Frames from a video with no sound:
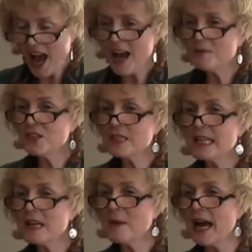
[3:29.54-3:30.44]
Um, just
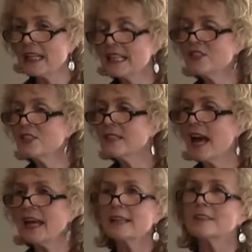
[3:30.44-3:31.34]
think about it. Let's just
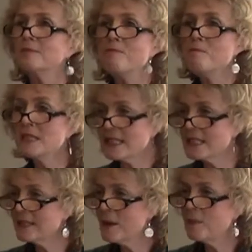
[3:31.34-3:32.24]
take
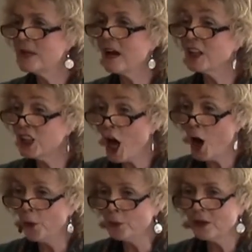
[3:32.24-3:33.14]
Mississippi
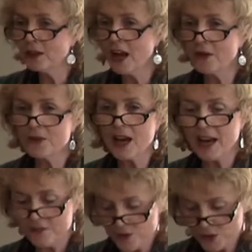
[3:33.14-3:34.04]
alone,
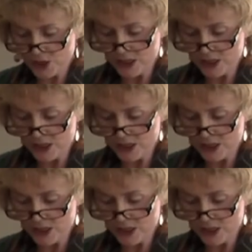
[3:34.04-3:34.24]
okay, for